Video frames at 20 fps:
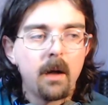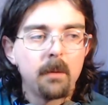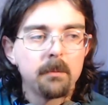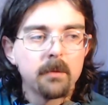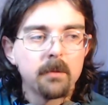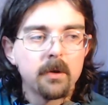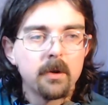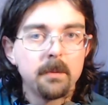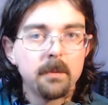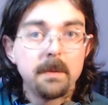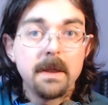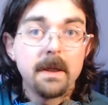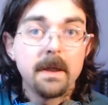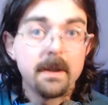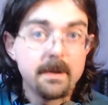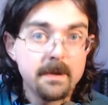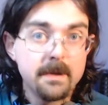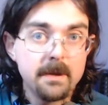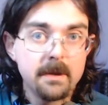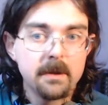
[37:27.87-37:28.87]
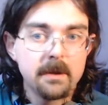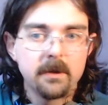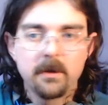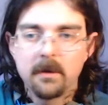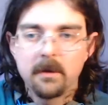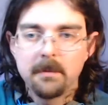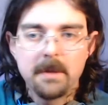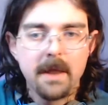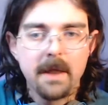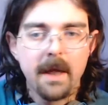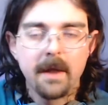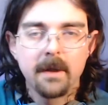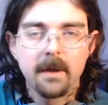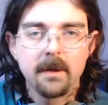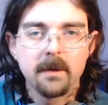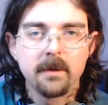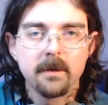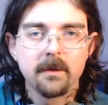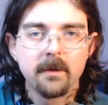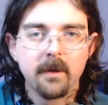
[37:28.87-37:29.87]
Could be Hadean, could be
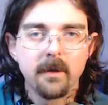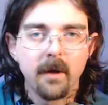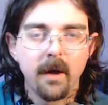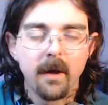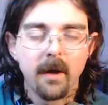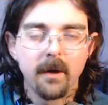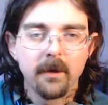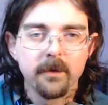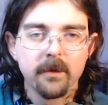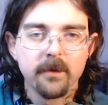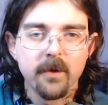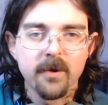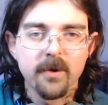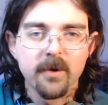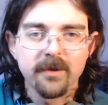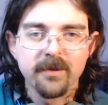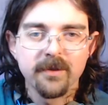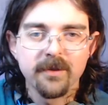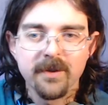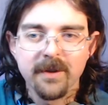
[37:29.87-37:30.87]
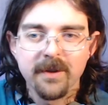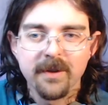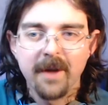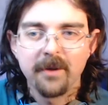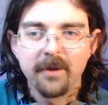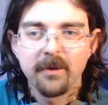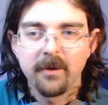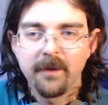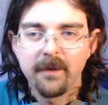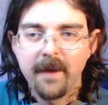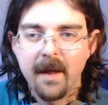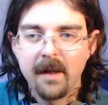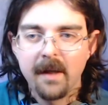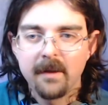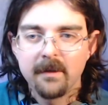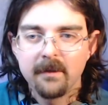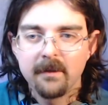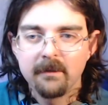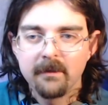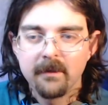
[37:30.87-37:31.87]
Hadean. The verdict's still out on
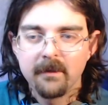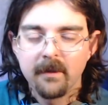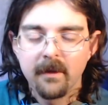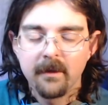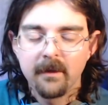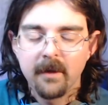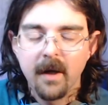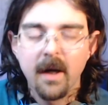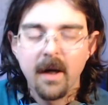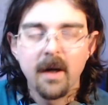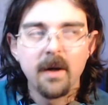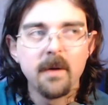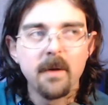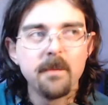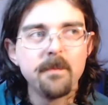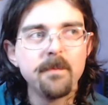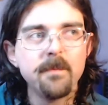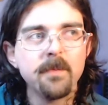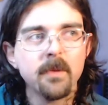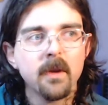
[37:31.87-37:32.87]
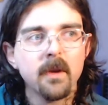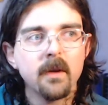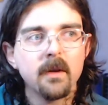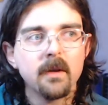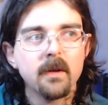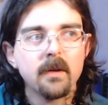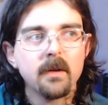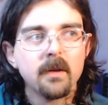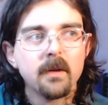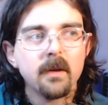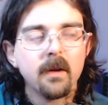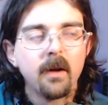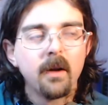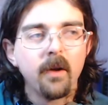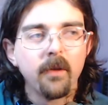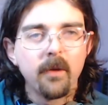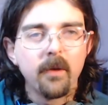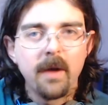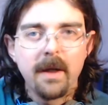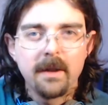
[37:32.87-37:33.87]
that. Although
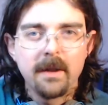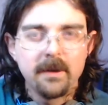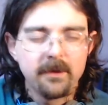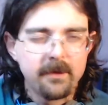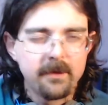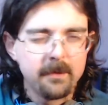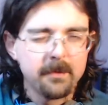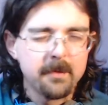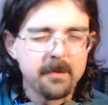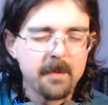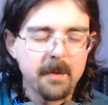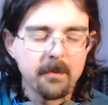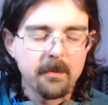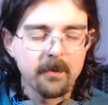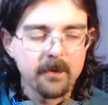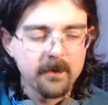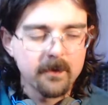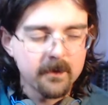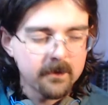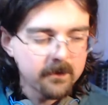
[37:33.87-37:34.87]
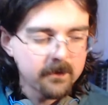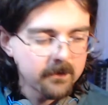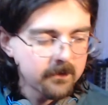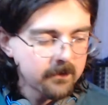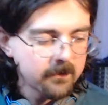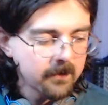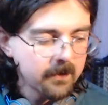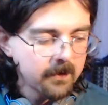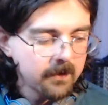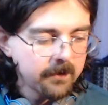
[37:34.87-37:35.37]
Hadean seems to make more sense.